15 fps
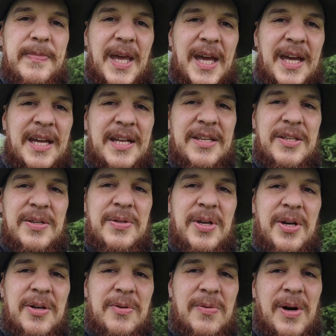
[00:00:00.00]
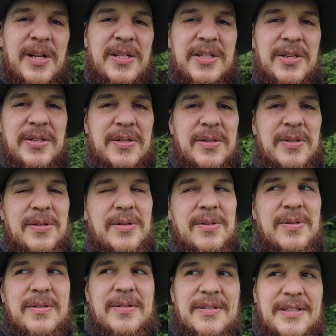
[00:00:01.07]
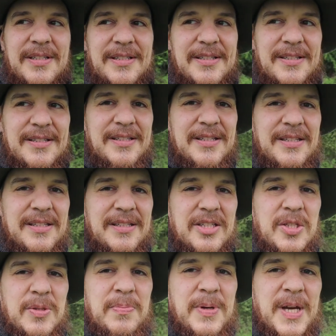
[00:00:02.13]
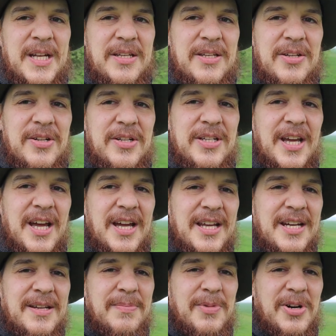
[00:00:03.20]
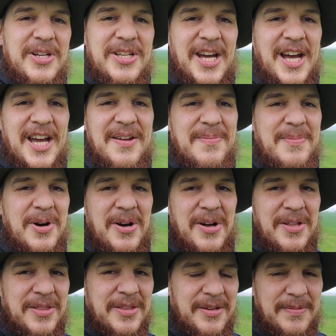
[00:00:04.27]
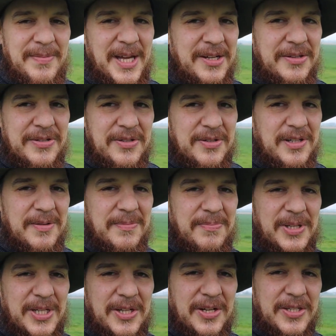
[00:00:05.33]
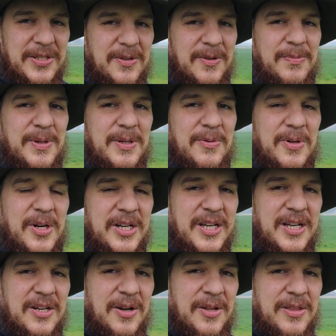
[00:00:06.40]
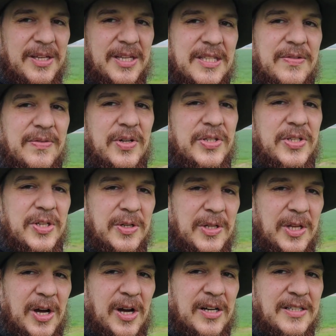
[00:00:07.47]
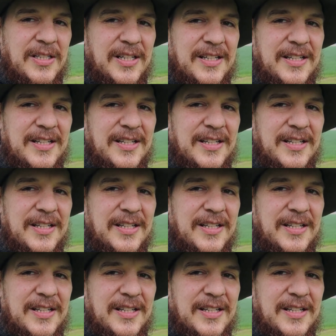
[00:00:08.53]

And you don't want to spend your any more time on the manuscript because you've been working on this for so long.